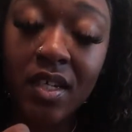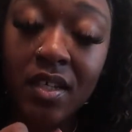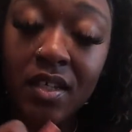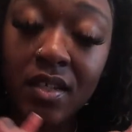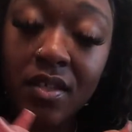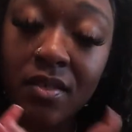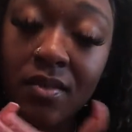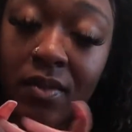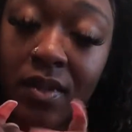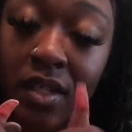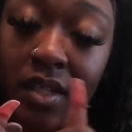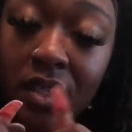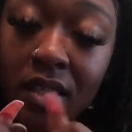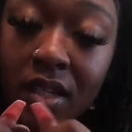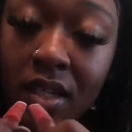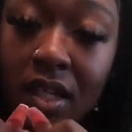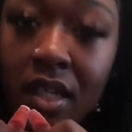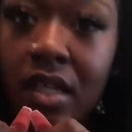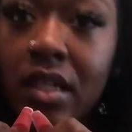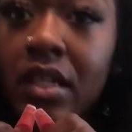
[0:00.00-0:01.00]
this is what it
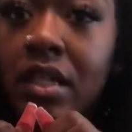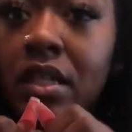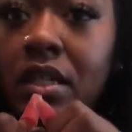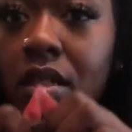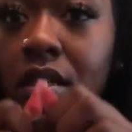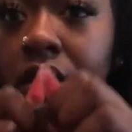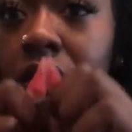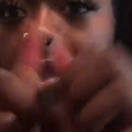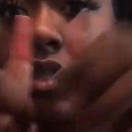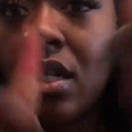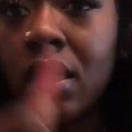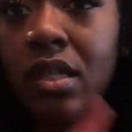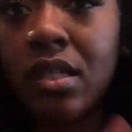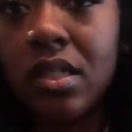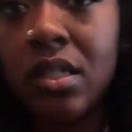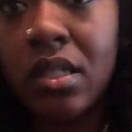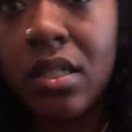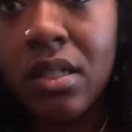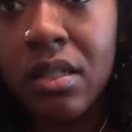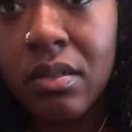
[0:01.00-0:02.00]
looks like. It looks like a
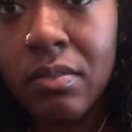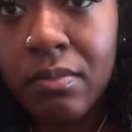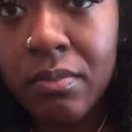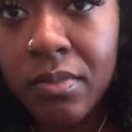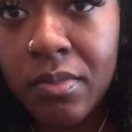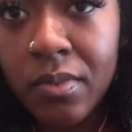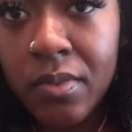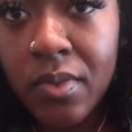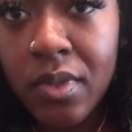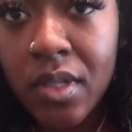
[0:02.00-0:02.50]
Tums.